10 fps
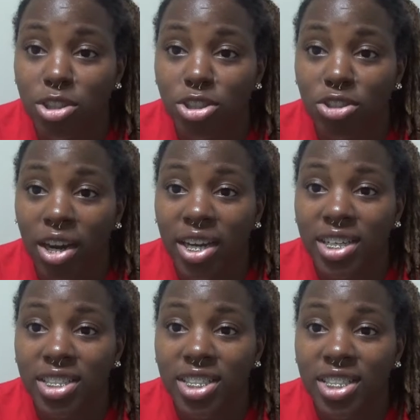me straight
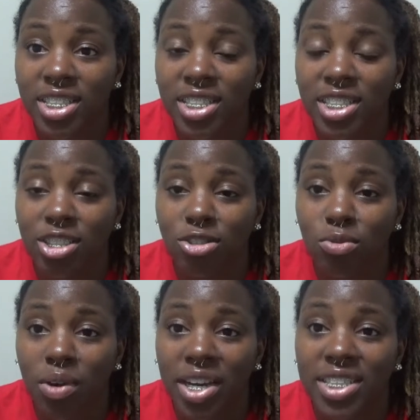into the
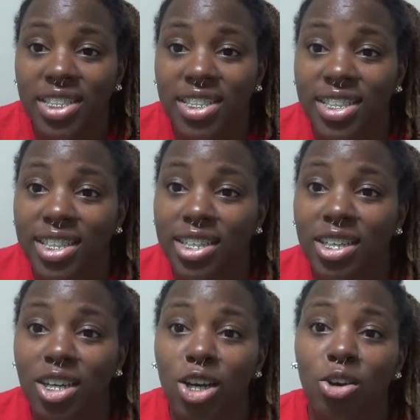situation,
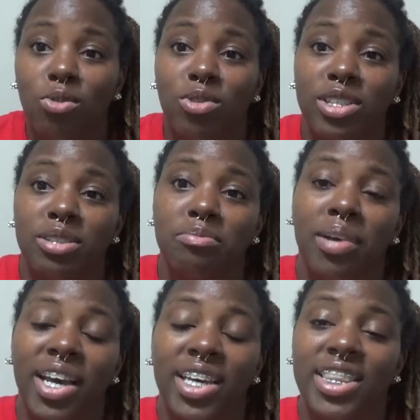which
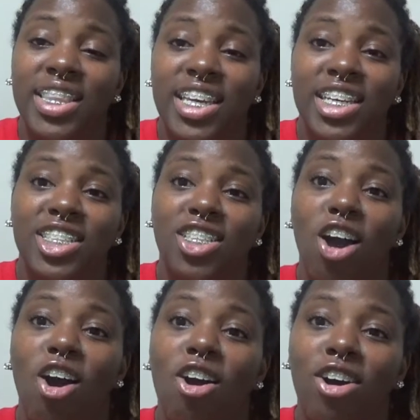made things
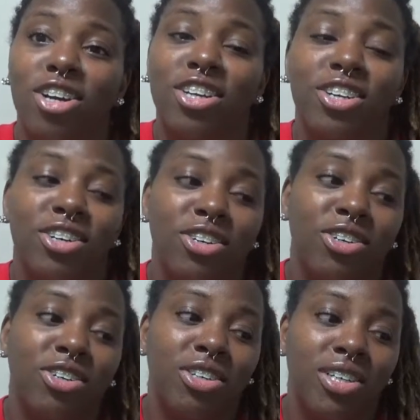harder,
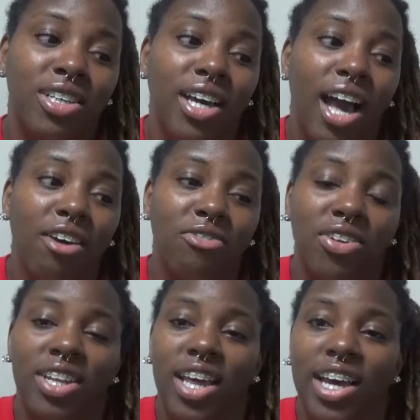I
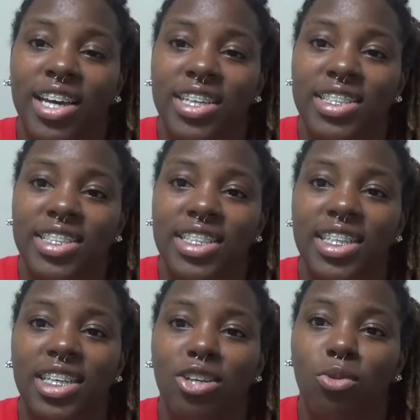feel like, to
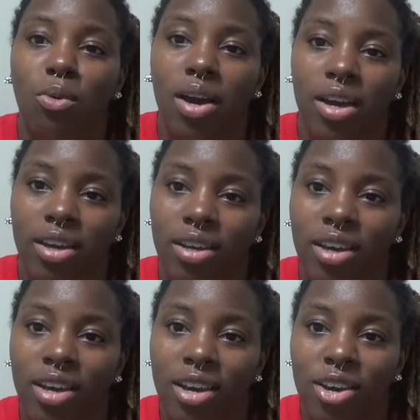get away
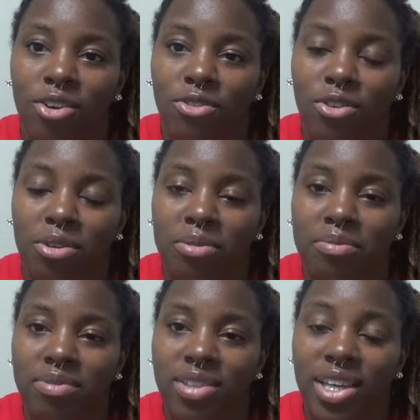from
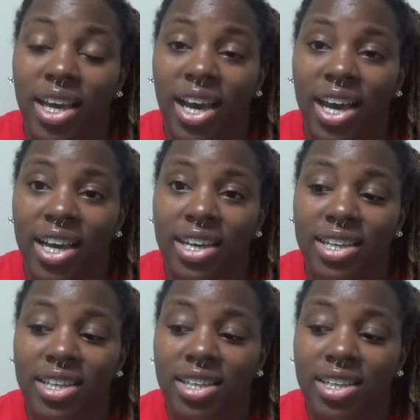the guy